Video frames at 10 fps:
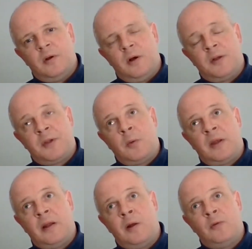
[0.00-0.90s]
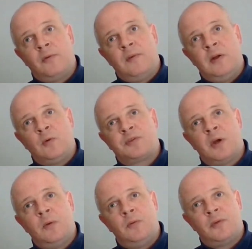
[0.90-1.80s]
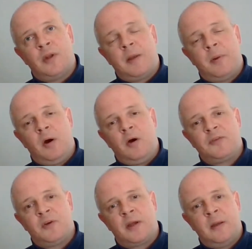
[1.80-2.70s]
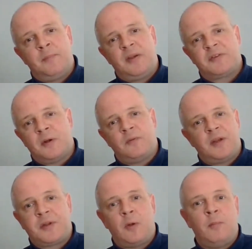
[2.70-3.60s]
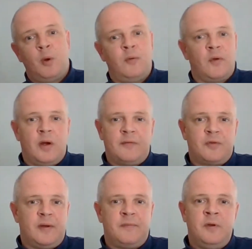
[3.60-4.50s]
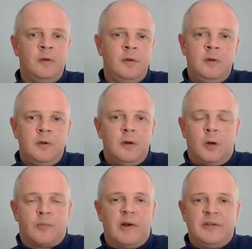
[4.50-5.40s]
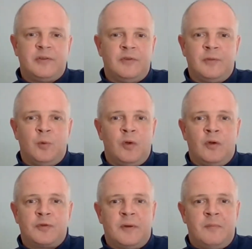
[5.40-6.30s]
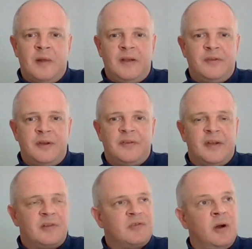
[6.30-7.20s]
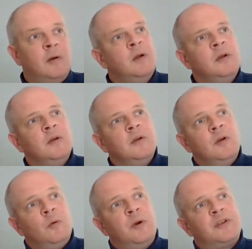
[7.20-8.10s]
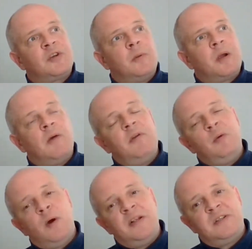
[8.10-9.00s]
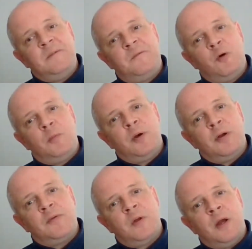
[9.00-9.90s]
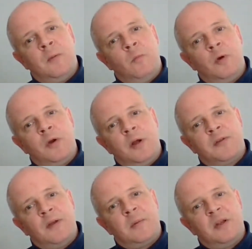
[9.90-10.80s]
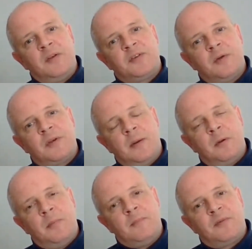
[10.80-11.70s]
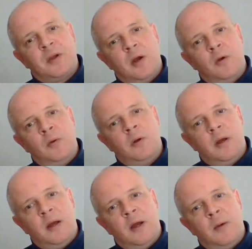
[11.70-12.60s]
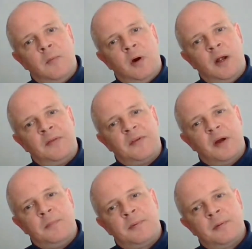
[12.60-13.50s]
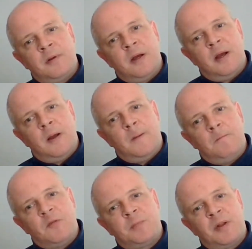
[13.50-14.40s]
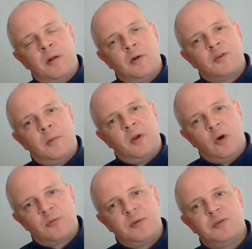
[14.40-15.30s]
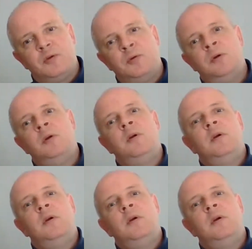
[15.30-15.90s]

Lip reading: I don't get loads of little stones and they pass. I get big stones that don't move, and I have to have operations and whatnot to have them lasered, etc., which I'm currently waiting for. But when I developed kidney stones a couple of months ago, I ended up spending a lot of time in hospital,